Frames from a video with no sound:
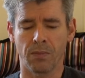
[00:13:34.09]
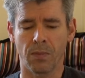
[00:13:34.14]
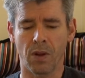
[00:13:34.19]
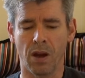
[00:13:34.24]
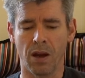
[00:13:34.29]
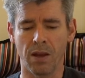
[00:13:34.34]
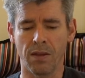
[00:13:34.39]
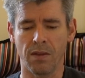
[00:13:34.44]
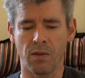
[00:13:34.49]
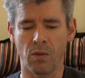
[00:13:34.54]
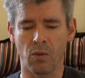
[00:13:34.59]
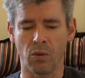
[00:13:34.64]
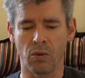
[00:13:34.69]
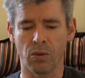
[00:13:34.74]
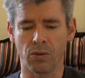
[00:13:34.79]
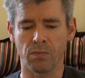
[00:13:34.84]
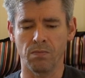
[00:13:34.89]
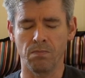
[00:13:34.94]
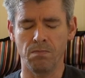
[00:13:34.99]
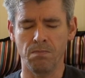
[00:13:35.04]
I
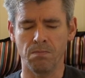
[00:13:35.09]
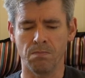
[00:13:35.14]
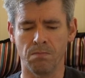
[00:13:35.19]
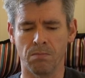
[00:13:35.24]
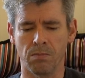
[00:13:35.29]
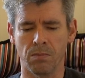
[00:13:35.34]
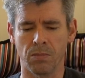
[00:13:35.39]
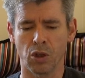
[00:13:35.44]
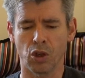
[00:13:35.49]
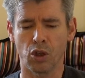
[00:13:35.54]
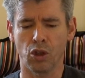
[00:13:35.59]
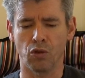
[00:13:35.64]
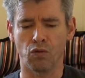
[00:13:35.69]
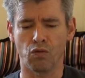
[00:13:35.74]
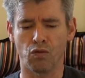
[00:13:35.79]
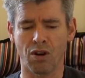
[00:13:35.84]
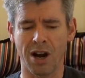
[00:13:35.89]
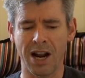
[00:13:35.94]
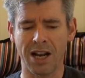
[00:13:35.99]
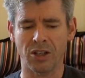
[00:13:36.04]
thought, could
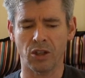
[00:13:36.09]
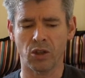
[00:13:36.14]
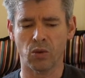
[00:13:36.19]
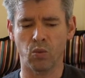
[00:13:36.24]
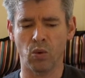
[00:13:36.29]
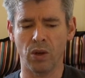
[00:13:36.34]
rats